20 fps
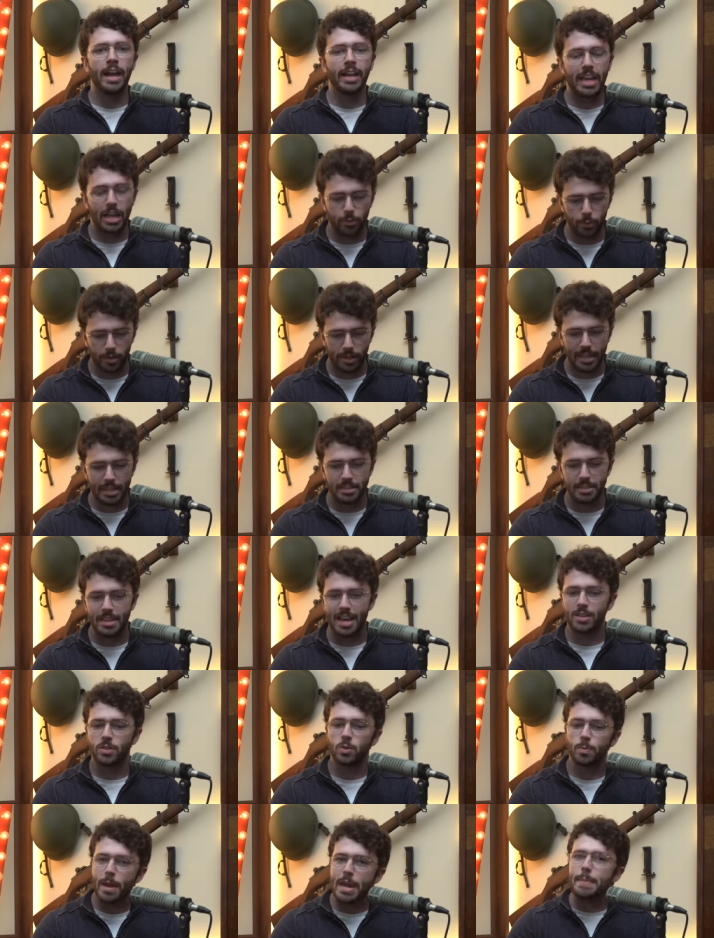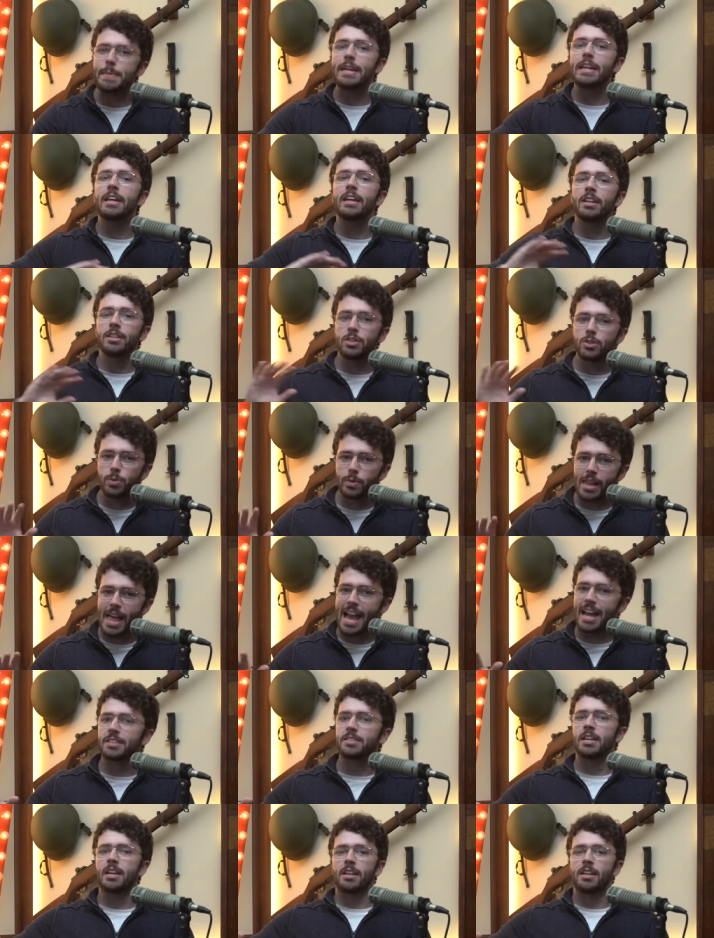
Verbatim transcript: can relate to that. So maybe just relax,